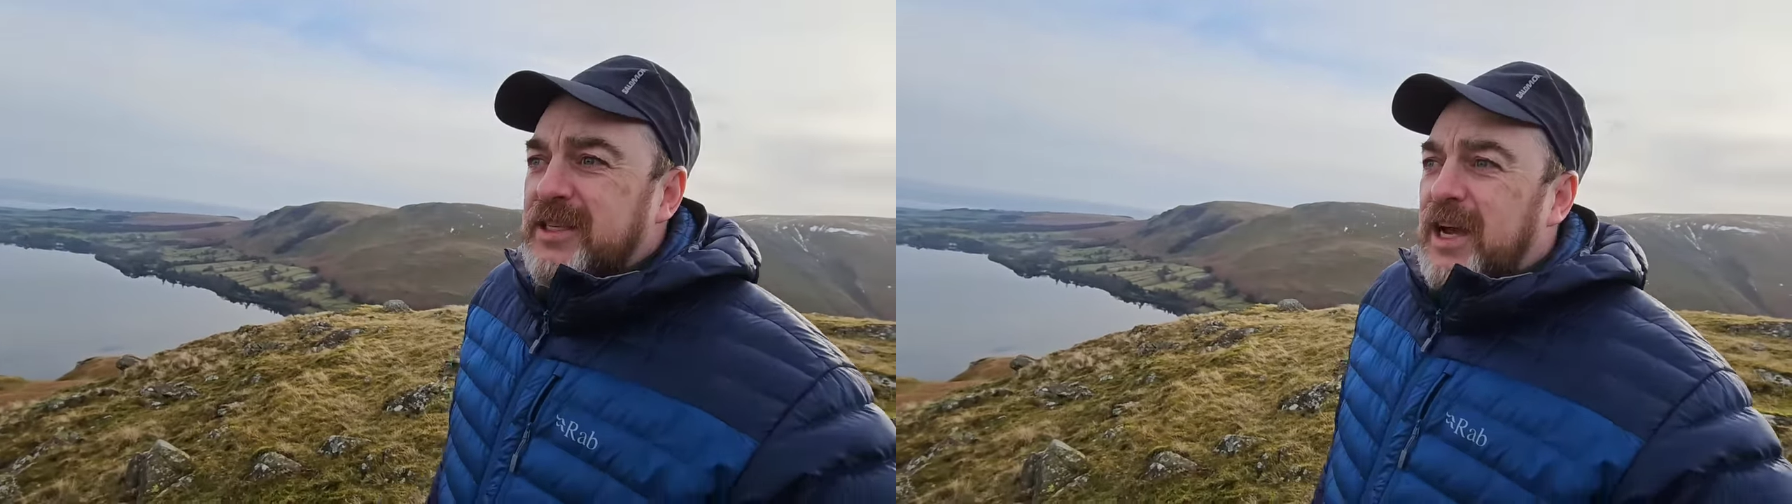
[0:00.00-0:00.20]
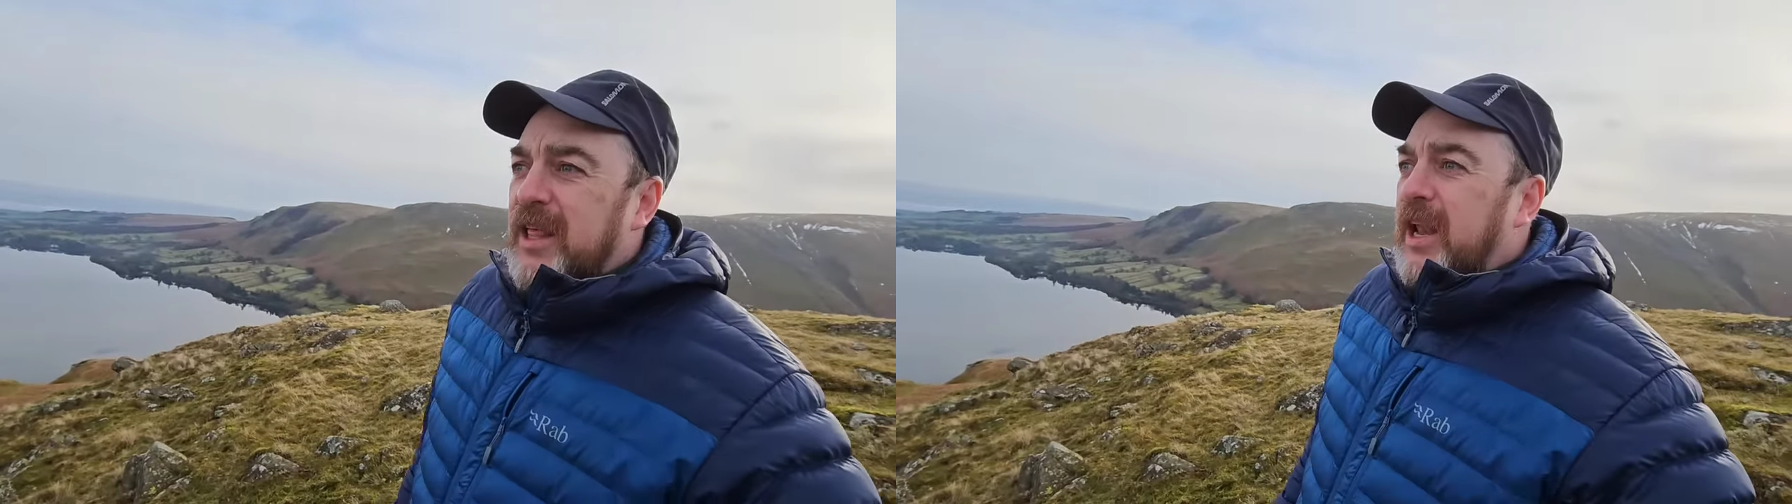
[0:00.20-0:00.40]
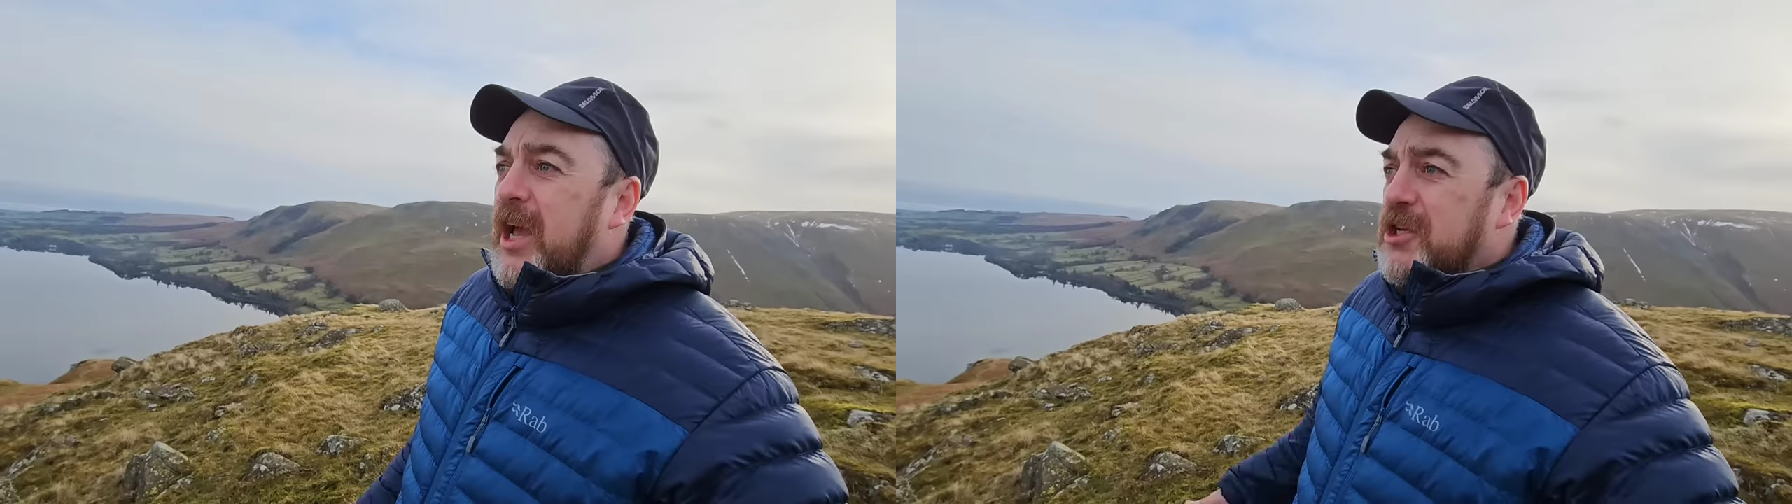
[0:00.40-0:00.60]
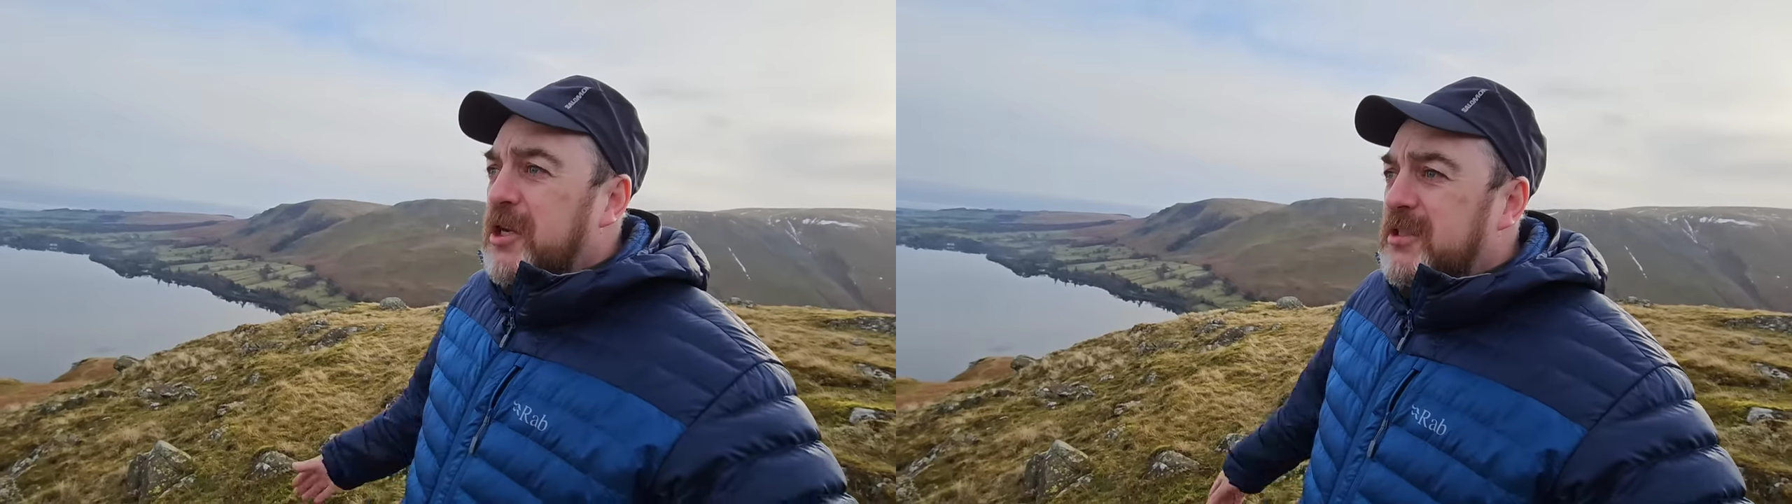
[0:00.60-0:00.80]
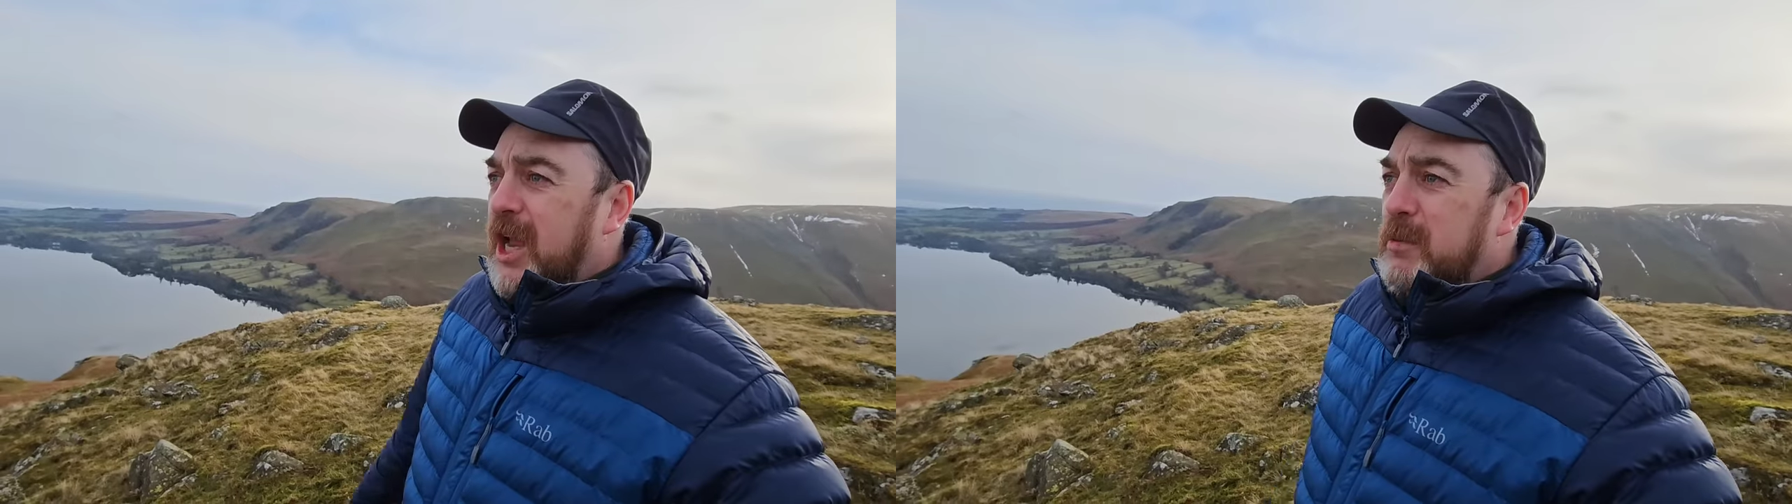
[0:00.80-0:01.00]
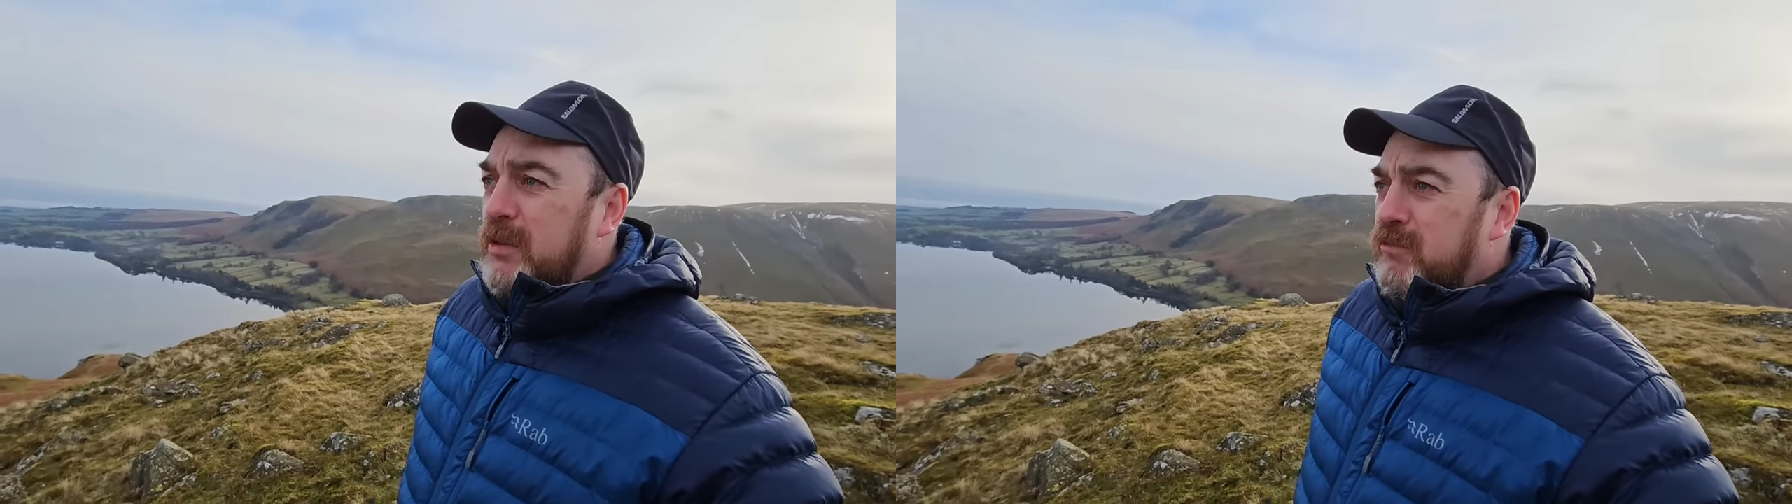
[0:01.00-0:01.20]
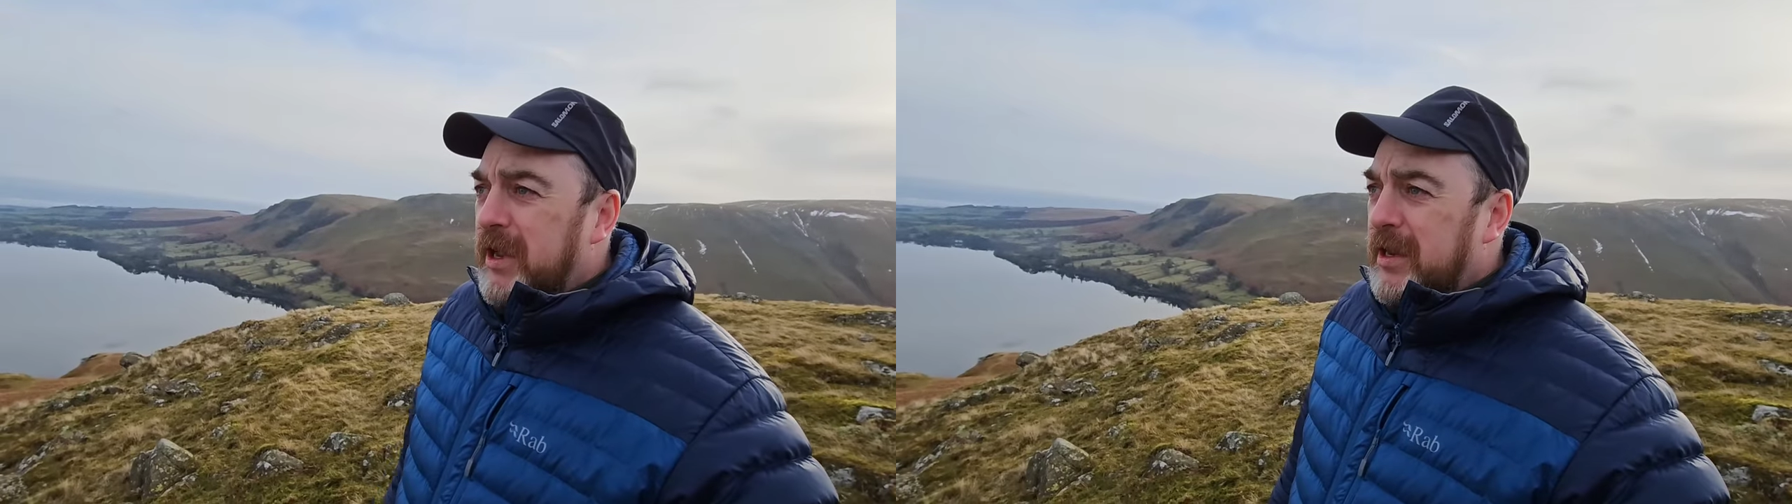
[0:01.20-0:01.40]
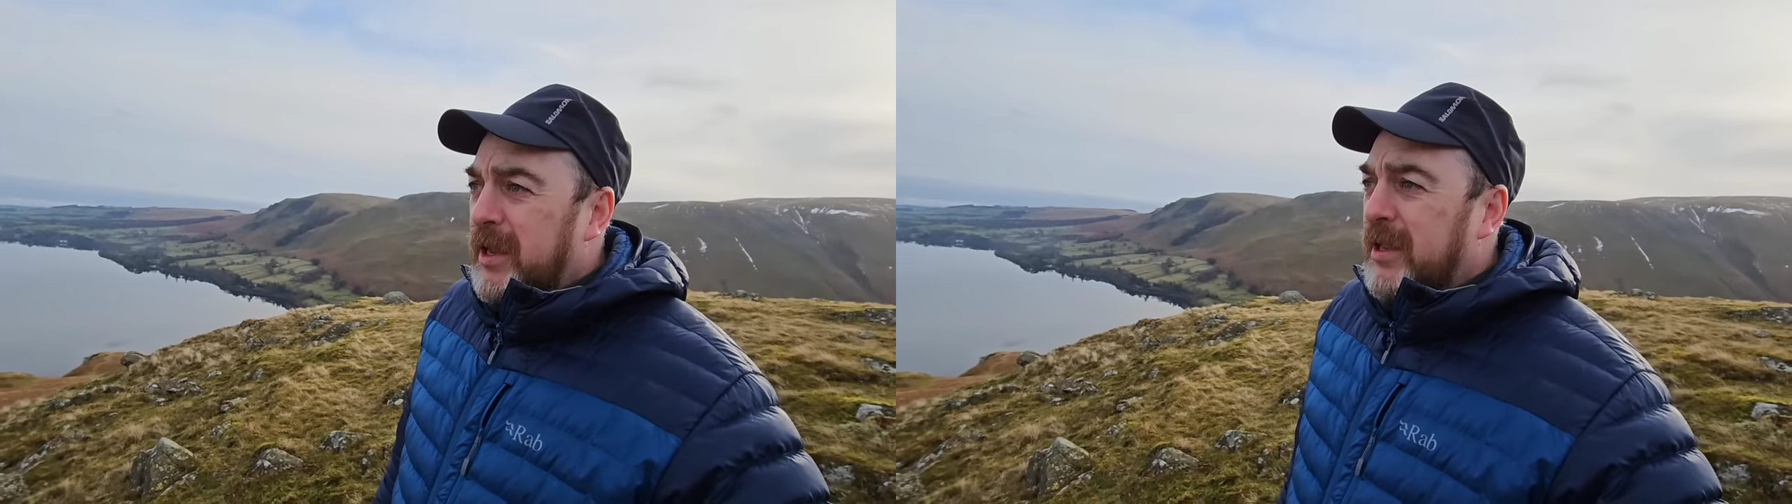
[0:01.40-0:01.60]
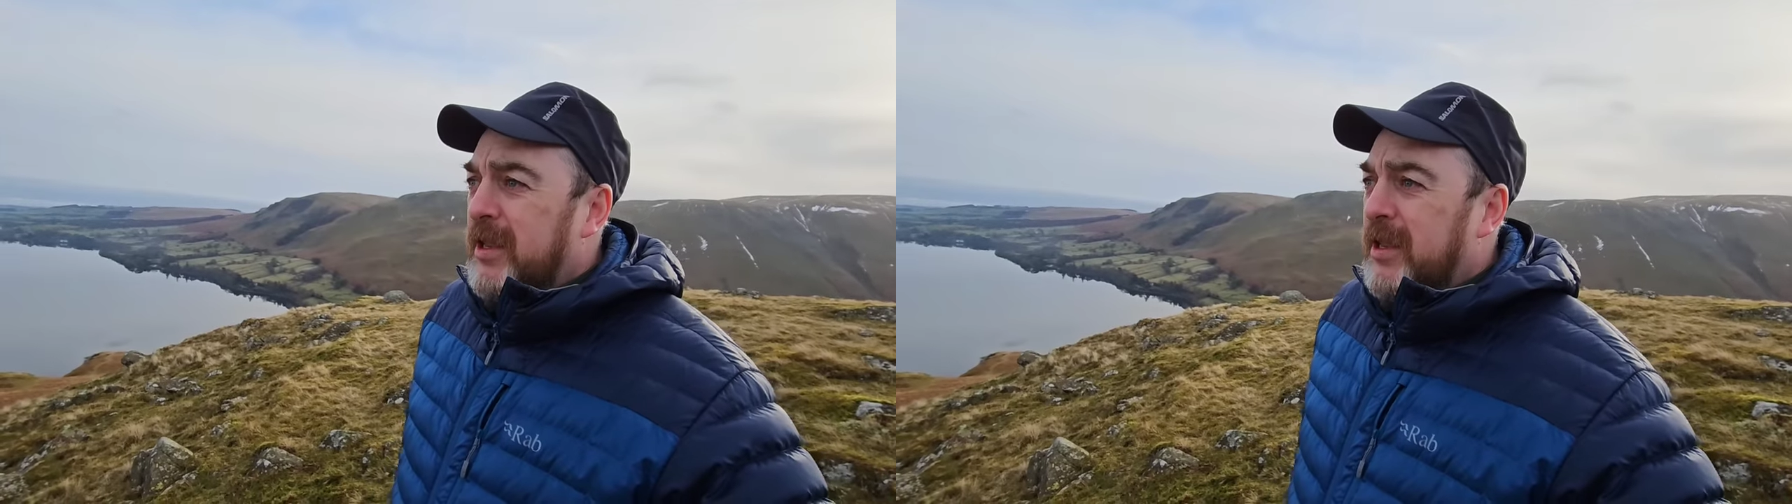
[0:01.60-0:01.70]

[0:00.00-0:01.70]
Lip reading: either lashing it down with rain,